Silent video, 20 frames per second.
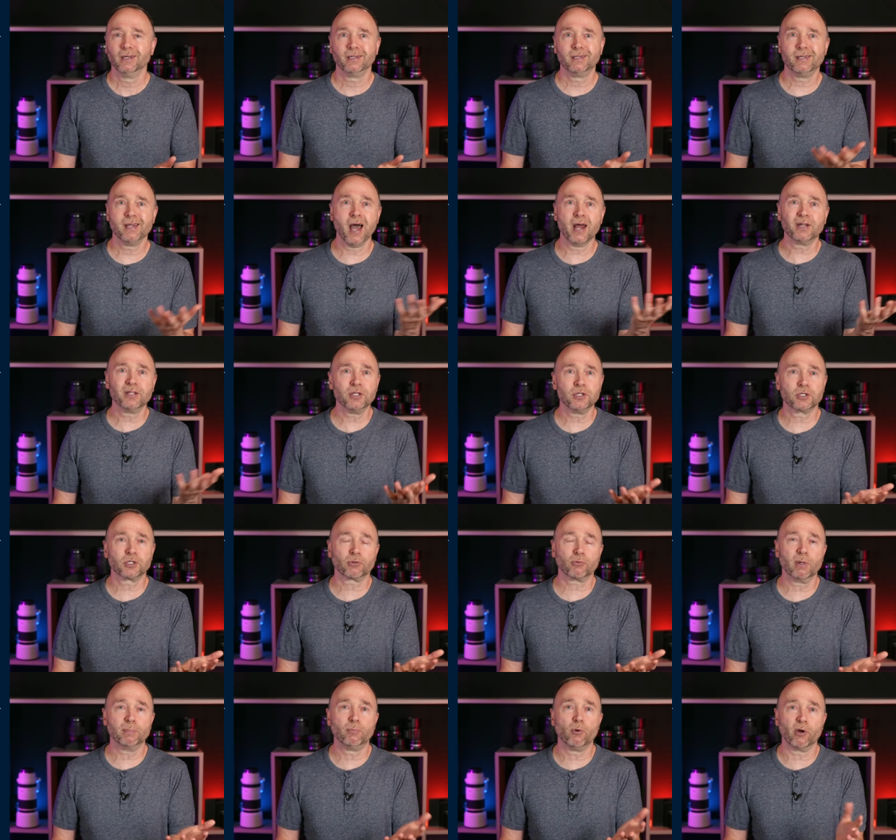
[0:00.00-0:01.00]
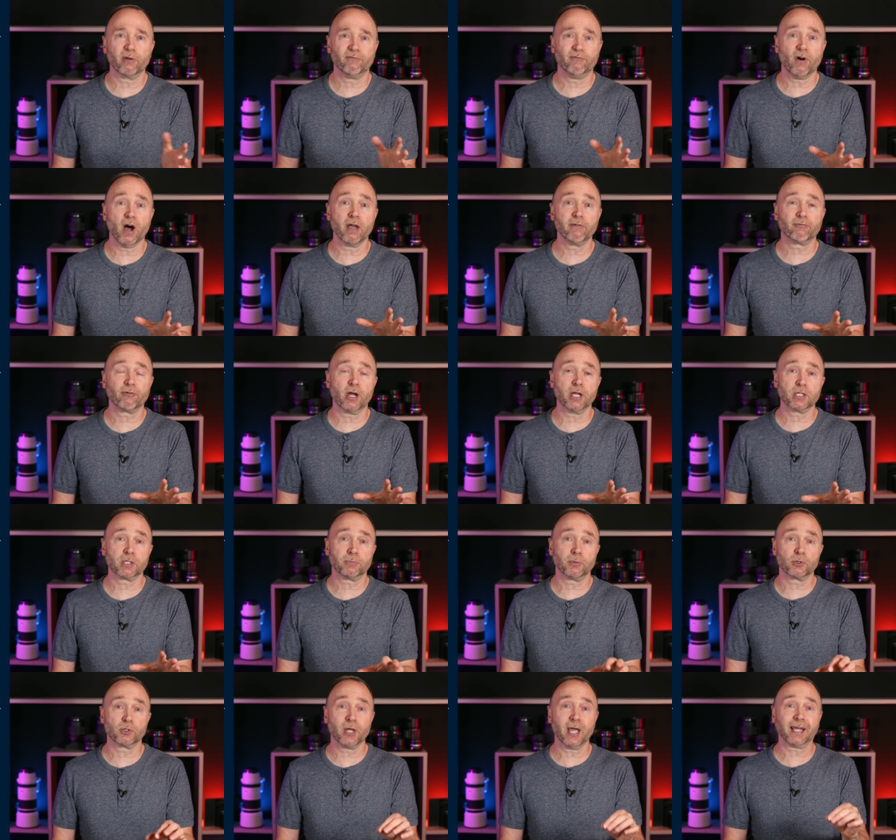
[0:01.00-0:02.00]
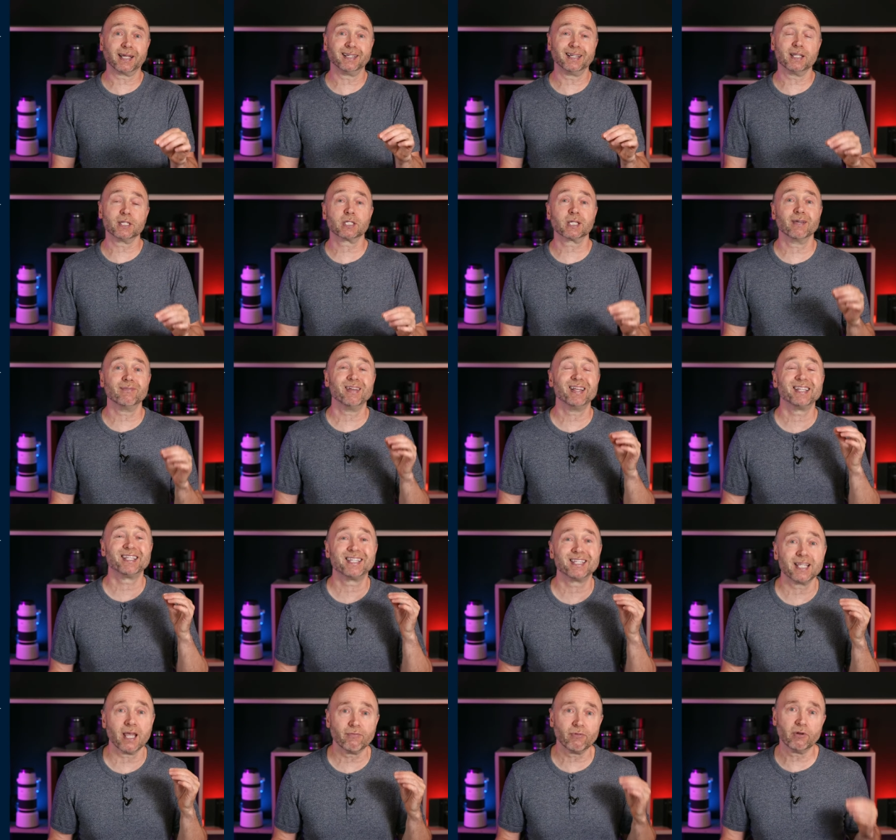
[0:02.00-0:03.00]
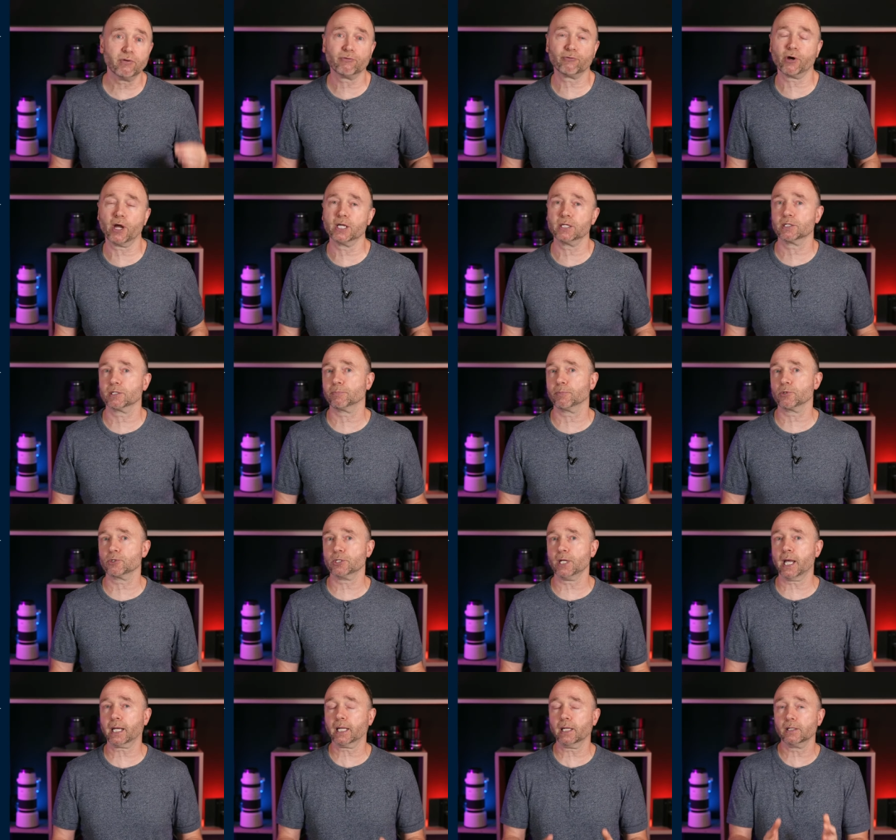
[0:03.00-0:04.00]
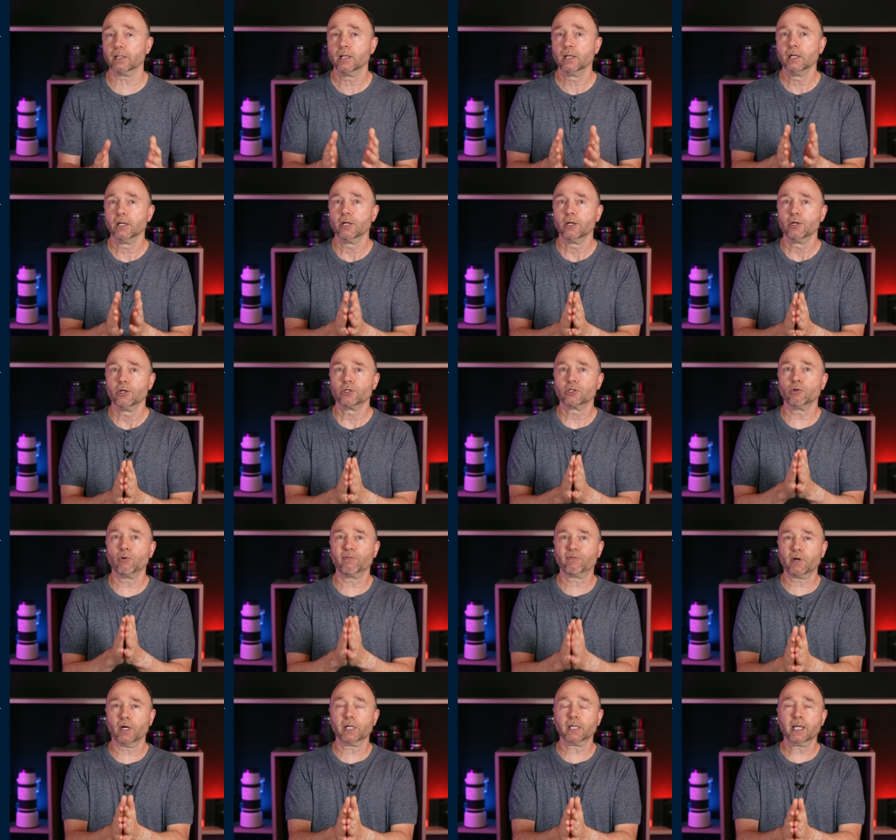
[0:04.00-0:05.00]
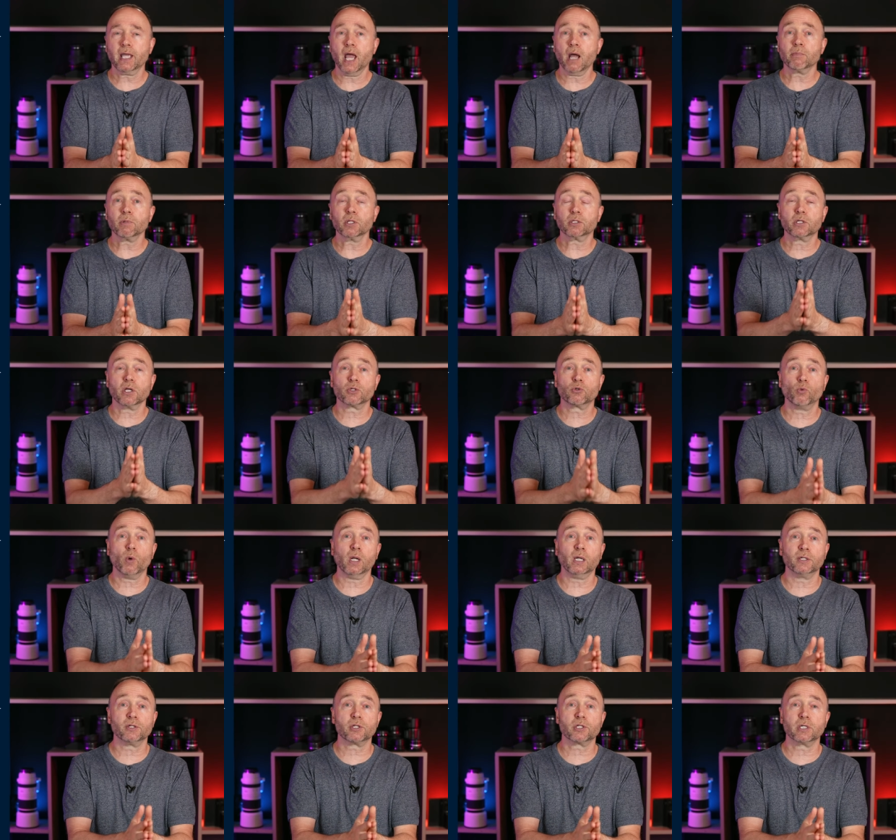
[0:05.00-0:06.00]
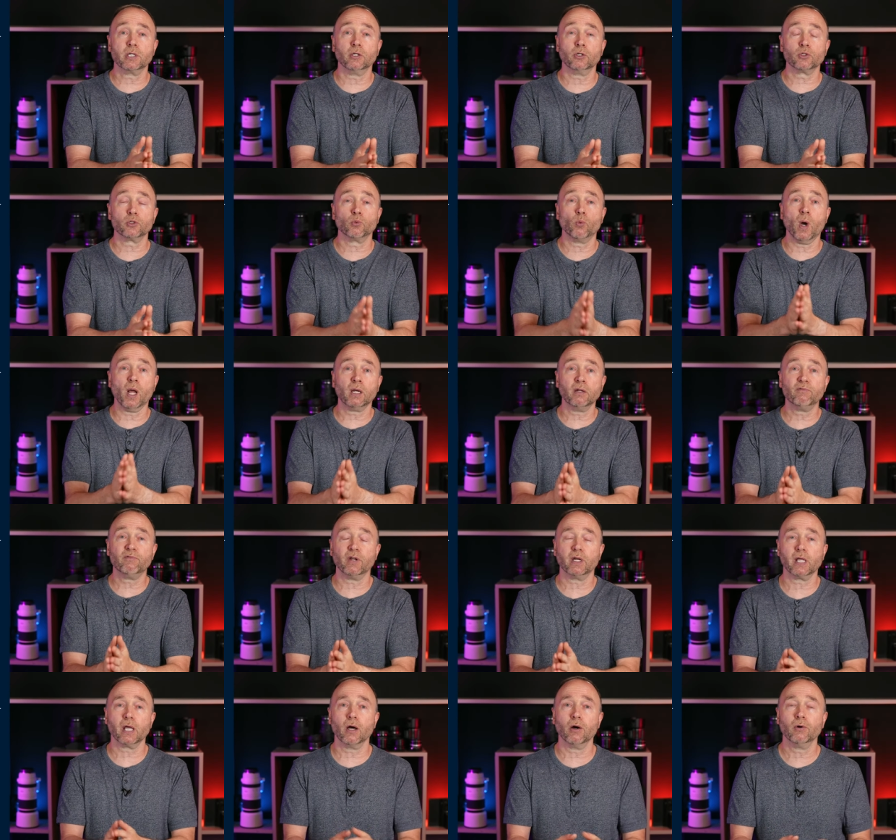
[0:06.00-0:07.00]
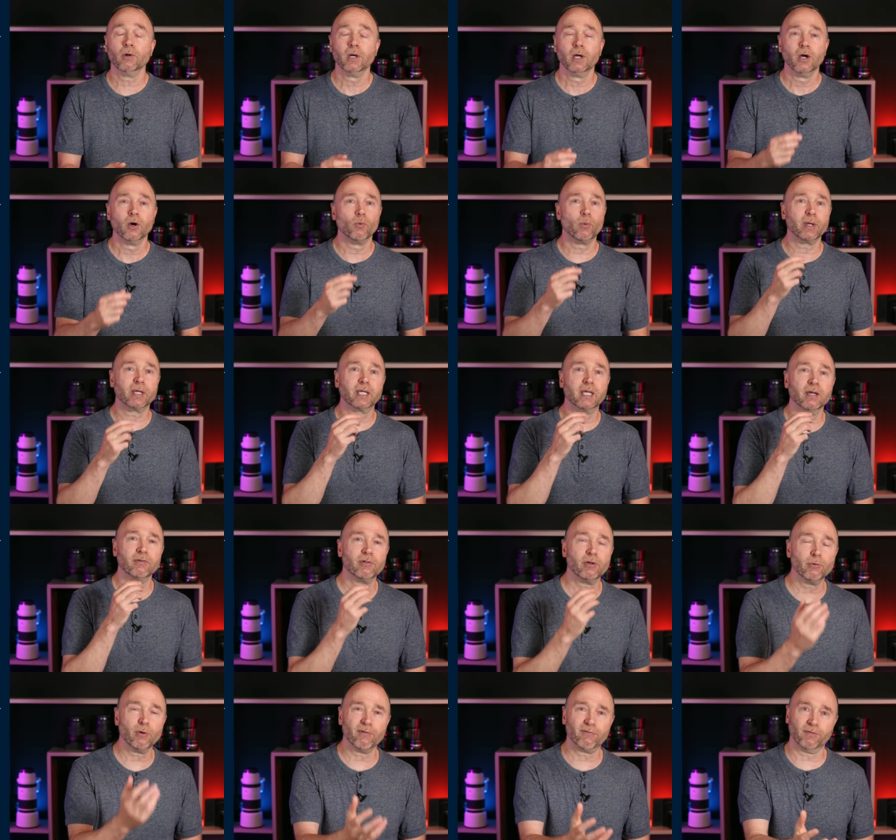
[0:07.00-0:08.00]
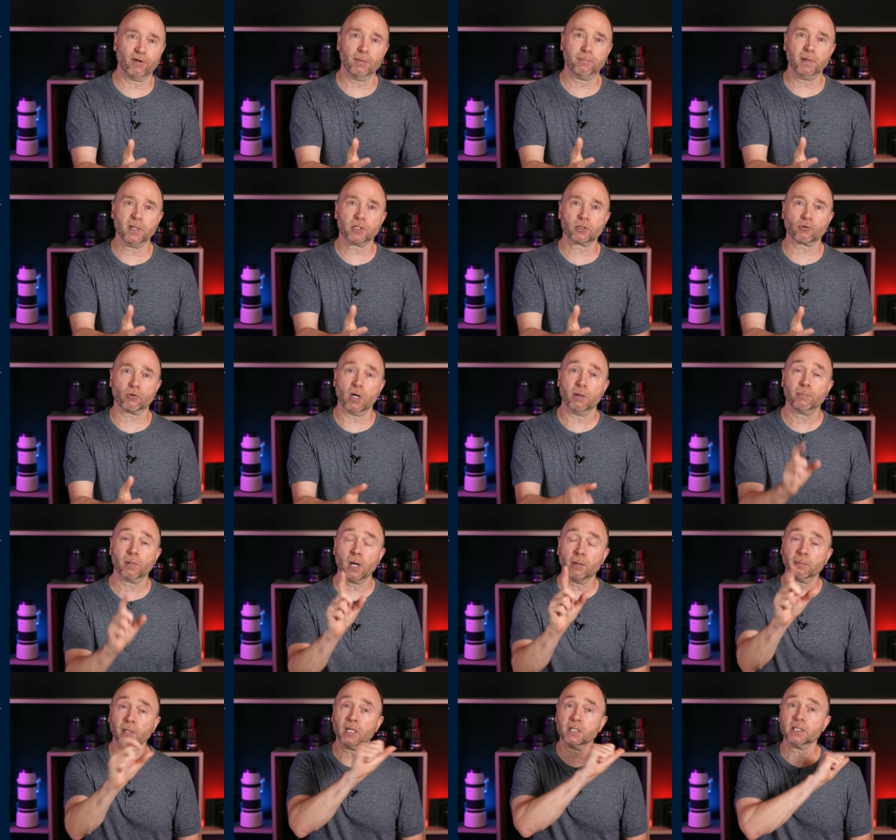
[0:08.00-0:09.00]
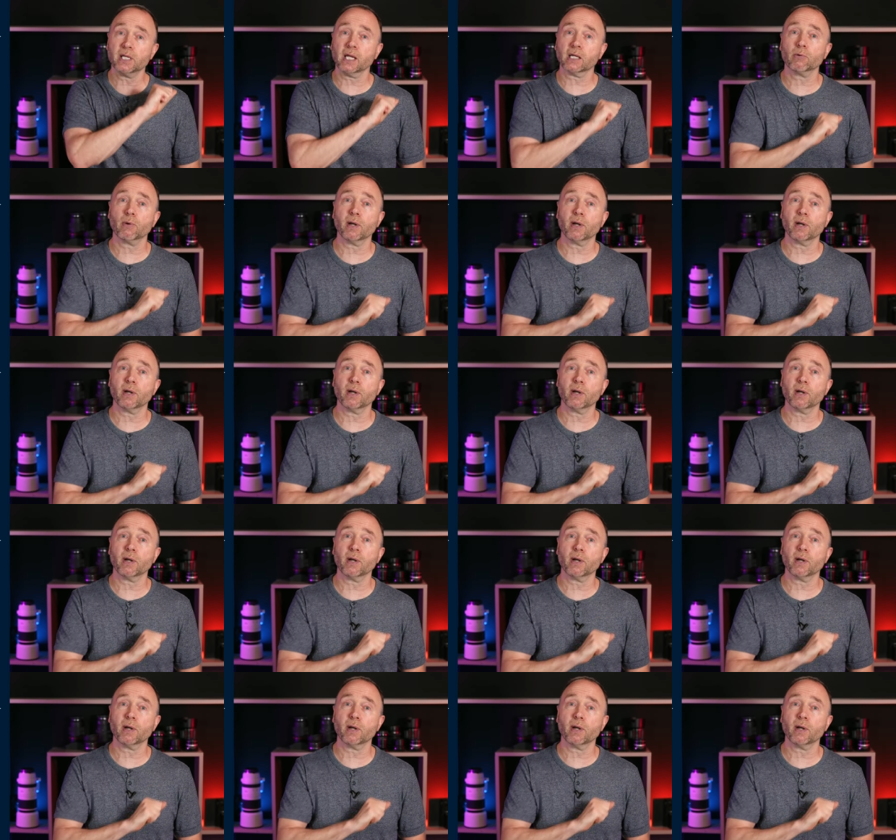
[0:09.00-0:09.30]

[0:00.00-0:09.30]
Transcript: none of this three point five frames per second. Let's give it seven frames per second. So we've got a camera that does well in stills, well in video. We give you a flippy screen, but I'm going to take